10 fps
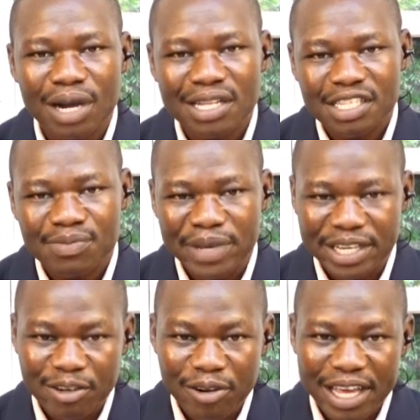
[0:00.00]
What is
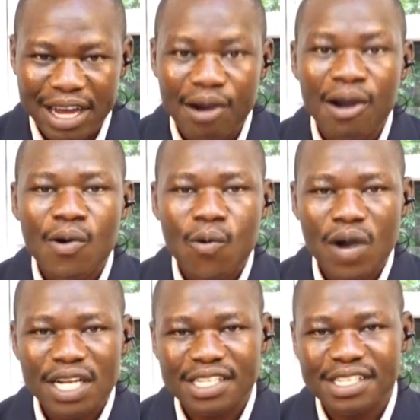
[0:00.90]
peculiar,
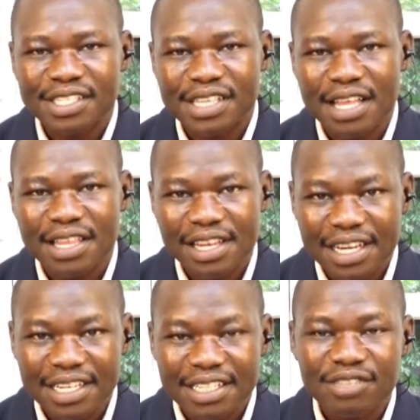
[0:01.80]
what is
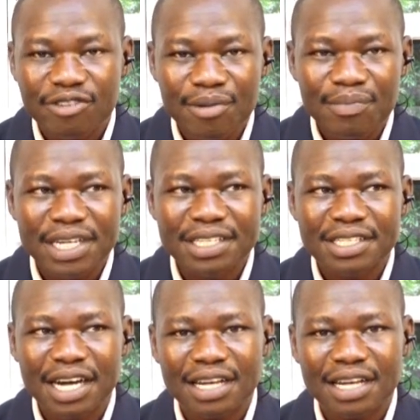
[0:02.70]
delaying development,